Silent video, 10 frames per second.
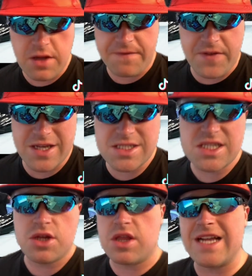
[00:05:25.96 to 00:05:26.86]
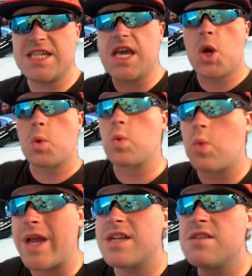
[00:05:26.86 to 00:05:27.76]
of this, it's a
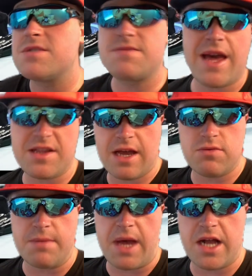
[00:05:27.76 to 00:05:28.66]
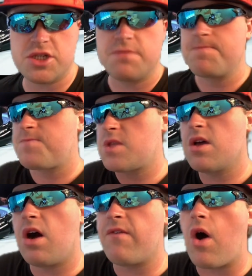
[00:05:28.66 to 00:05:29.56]
random SmackDown match.
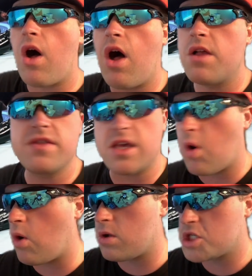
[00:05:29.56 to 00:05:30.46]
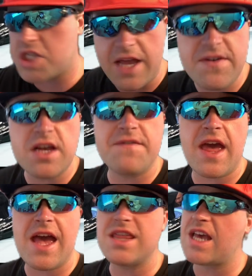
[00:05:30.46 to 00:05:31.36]
Of the whole shaving of the
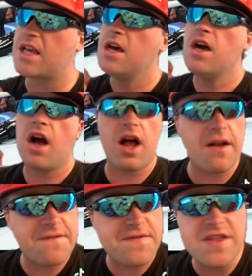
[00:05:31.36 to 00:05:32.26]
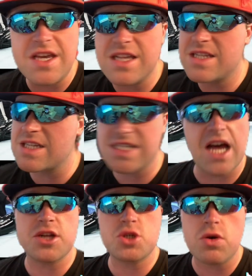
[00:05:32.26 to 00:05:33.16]
head thing, of the
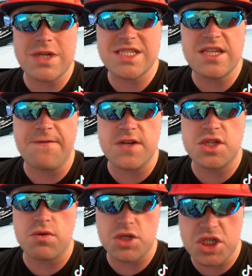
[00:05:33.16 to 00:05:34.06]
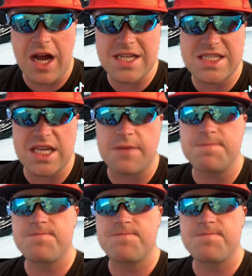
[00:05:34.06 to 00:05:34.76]
design choice difference here with Shotzi,